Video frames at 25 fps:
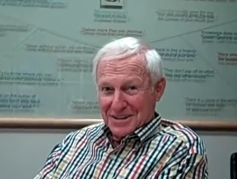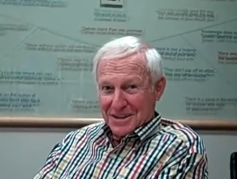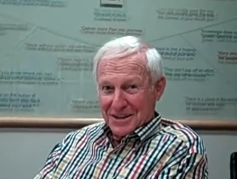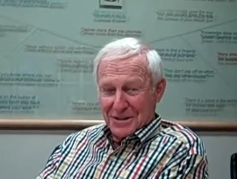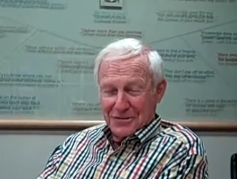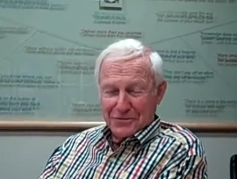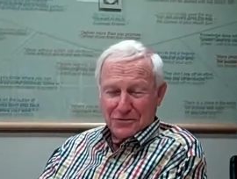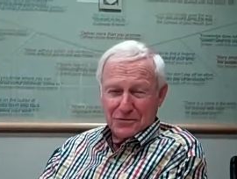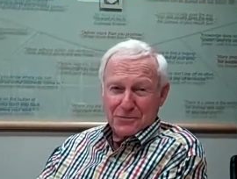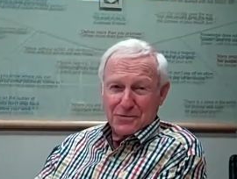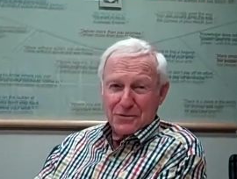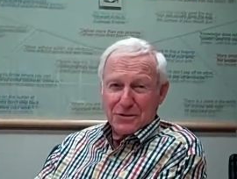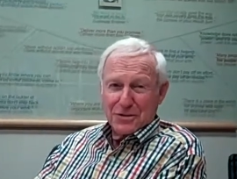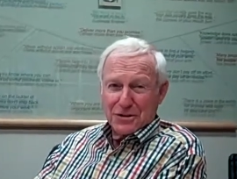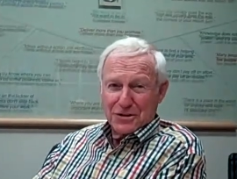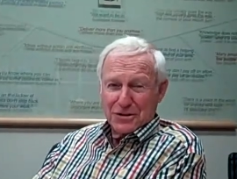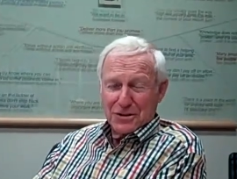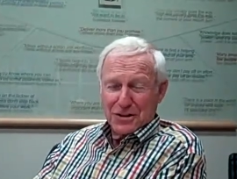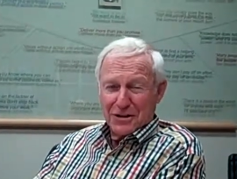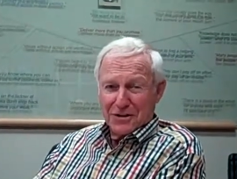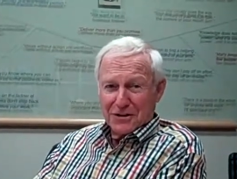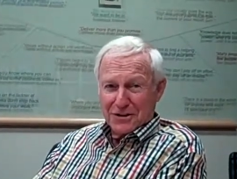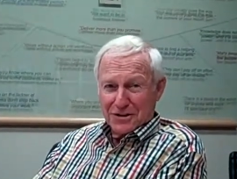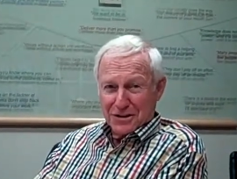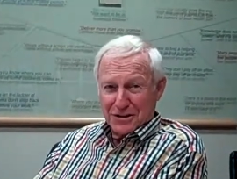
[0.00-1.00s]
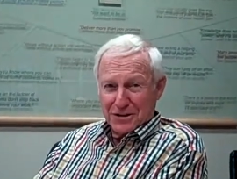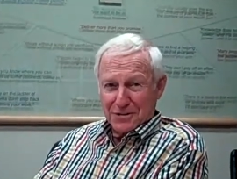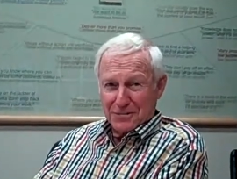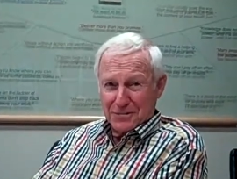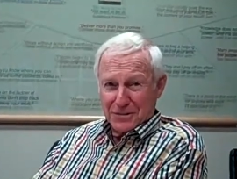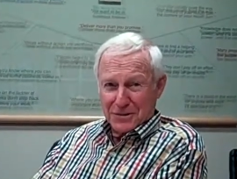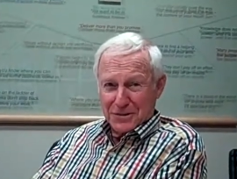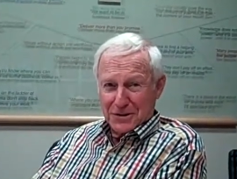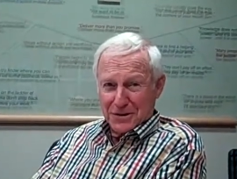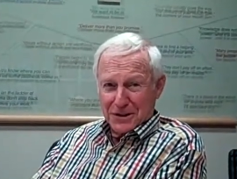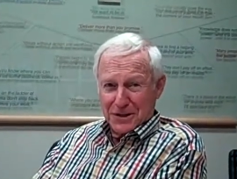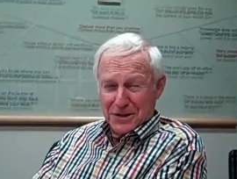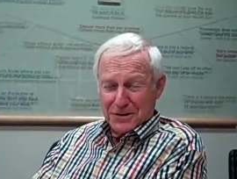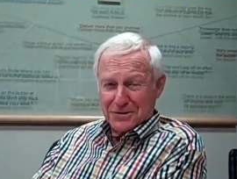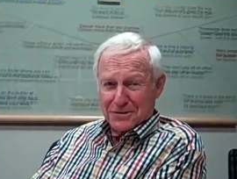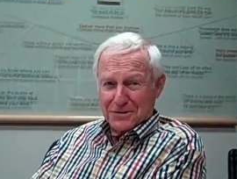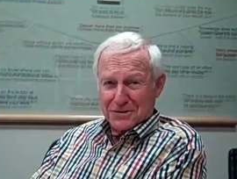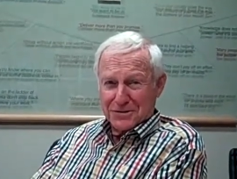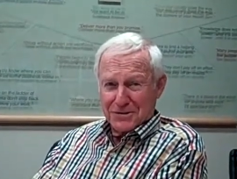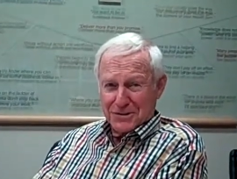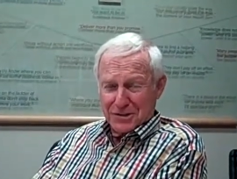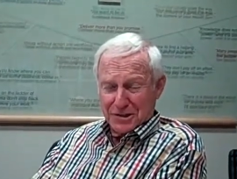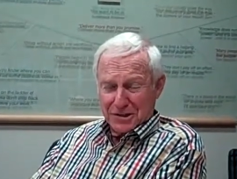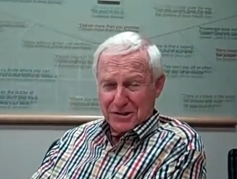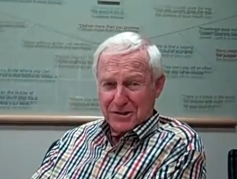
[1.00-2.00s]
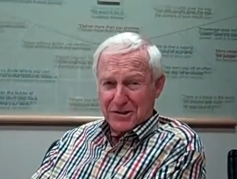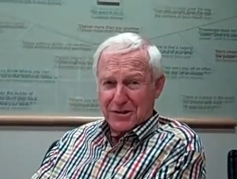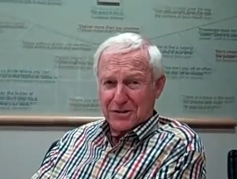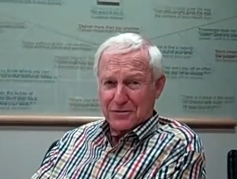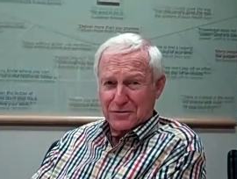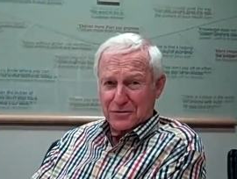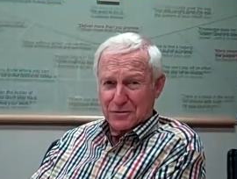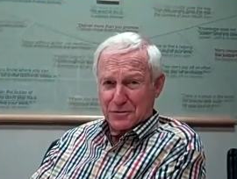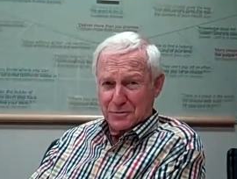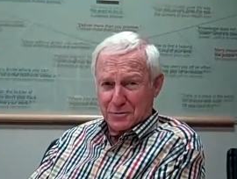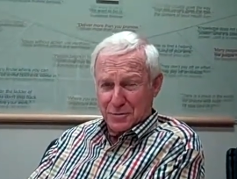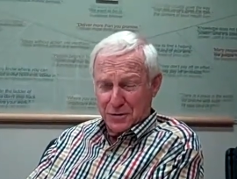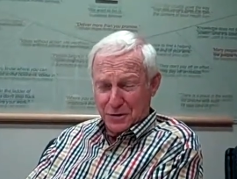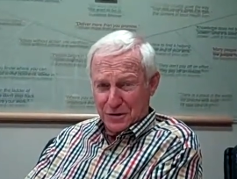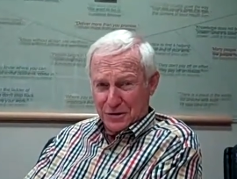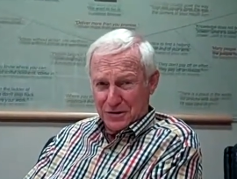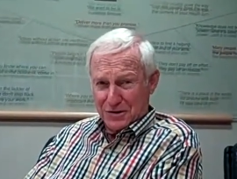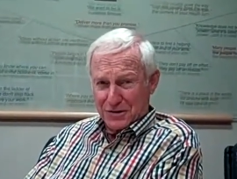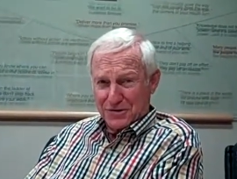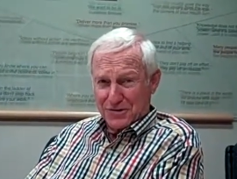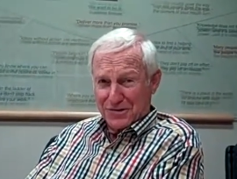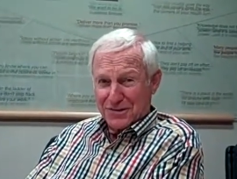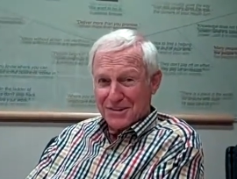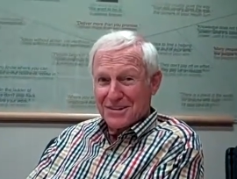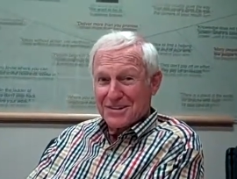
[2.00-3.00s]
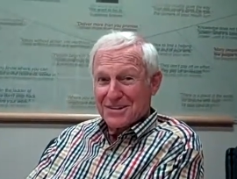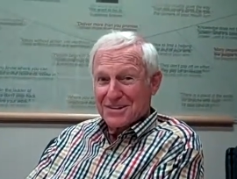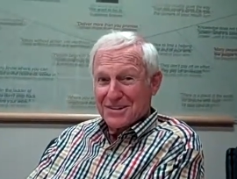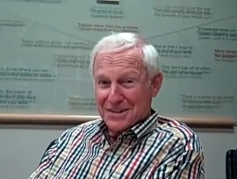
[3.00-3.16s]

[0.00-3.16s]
a hundred million dollar company later, and six hundred employees.